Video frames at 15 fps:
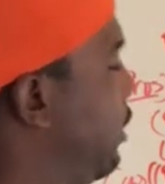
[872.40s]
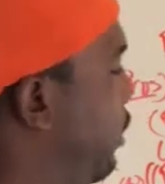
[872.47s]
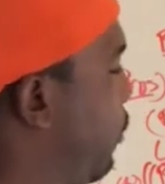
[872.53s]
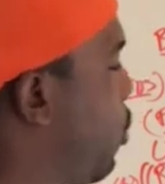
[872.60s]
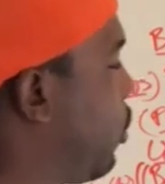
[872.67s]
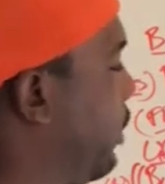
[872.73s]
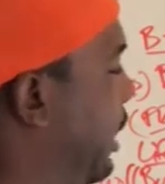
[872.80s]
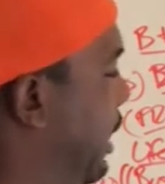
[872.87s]
Of
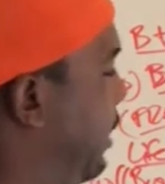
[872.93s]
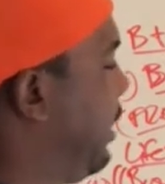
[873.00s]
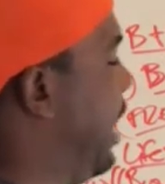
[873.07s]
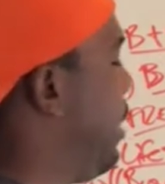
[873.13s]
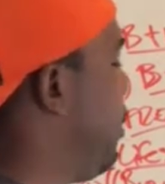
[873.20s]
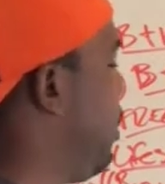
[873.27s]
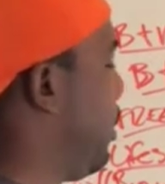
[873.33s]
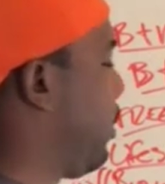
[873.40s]
course, like I
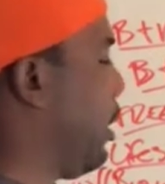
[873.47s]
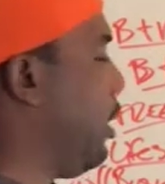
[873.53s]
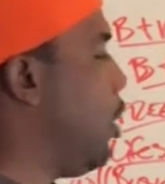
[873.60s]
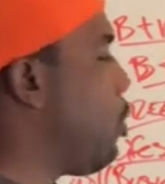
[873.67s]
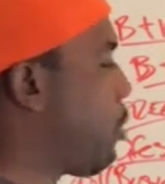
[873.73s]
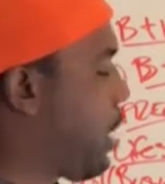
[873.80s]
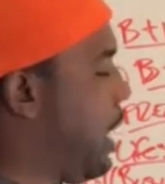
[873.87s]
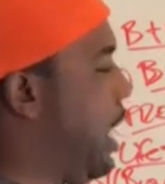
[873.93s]
said, it's a
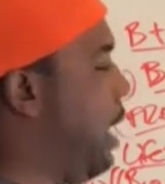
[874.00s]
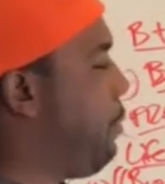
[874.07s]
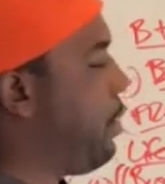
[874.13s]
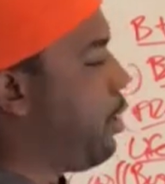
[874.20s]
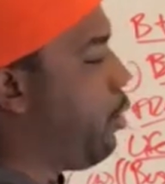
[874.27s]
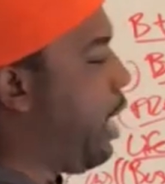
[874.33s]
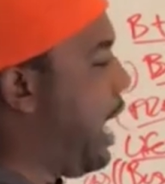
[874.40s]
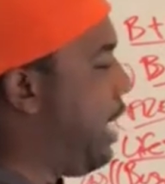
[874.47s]
low comp.
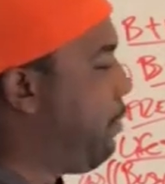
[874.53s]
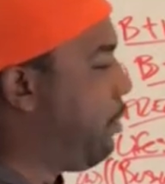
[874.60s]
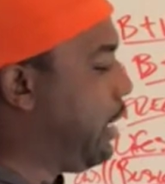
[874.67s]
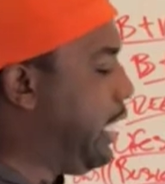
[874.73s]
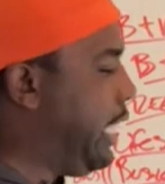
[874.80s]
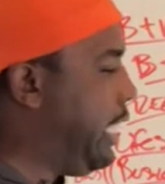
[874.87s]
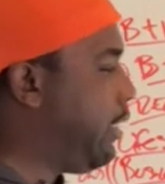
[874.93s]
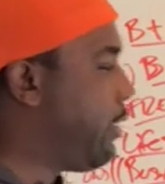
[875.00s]
They don't have
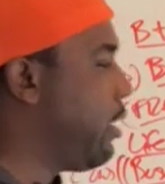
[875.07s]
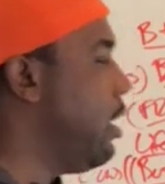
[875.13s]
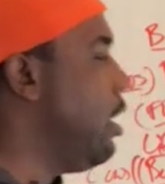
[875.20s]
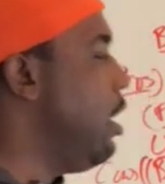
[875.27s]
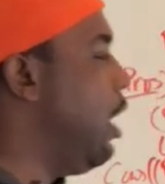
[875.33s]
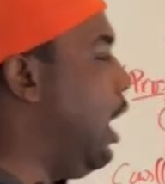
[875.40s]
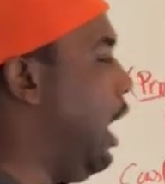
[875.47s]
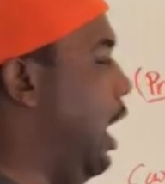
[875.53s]
leads.
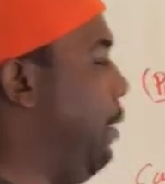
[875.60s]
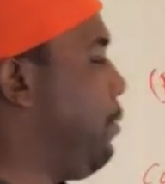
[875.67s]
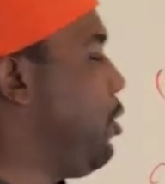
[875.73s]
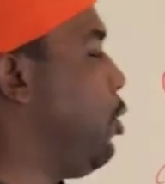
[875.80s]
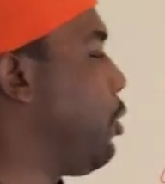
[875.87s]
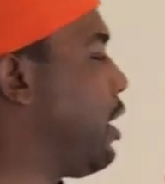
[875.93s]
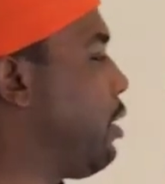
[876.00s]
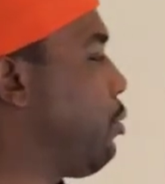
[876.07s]
You
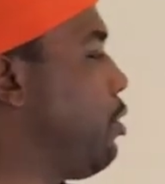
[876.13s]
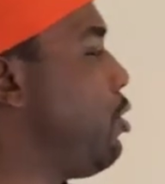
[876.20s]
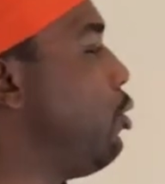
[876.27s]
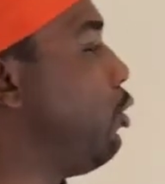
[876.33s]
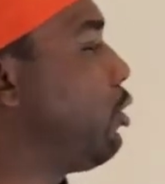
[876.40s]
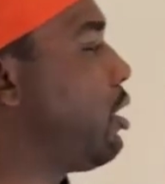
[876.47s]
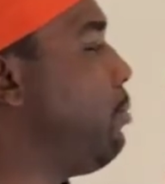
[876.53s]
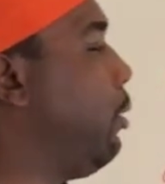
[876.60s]
don't get
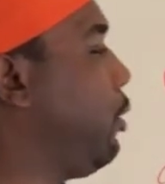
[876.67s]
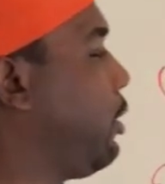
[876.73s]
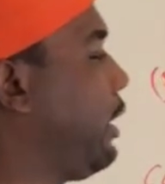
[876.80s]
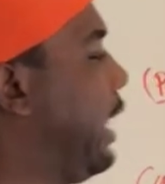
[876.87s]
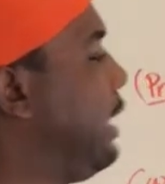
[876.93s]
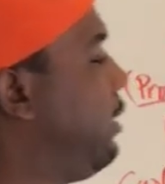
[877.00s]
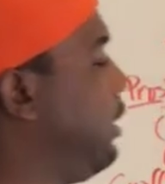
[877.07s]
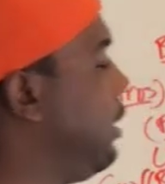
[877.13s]
renewals in most
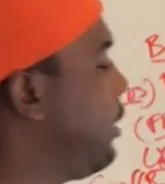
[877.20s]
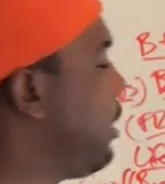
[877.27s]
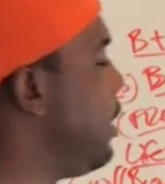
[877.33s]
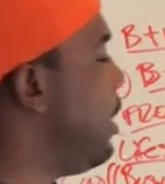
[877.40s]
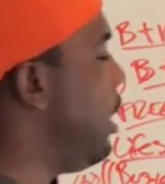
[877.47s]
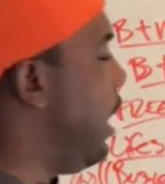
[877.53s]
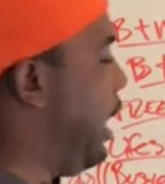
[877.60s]
cases.